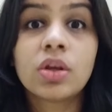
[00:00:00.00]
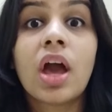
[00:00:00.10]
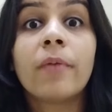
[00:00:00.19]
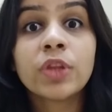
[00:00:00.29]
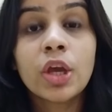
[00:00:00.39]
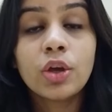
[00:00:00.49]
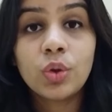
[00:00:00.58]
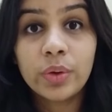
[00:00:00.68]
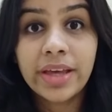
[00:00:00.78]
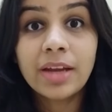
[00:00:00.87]
Yeah,
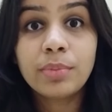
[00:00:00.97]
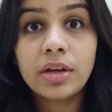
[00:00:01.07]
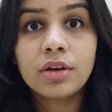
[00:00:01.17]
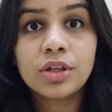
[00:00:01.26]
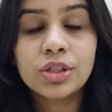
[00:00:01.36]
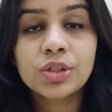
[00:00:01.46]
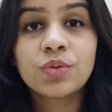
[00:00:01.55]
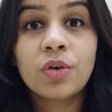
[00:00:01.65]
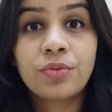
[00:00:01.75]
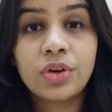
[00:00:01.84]
you get beta readers
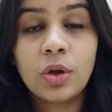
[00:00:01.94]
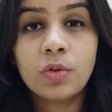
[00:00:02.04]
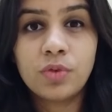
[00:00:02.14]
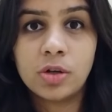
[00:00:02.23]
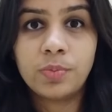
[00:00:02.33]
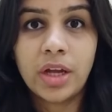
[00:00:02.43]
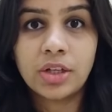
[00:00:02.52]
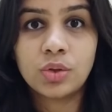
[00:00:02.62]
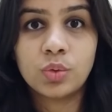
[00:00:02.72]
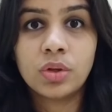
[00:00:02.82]
for free on
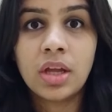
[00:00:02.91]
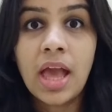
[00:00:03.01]
Wattpad too.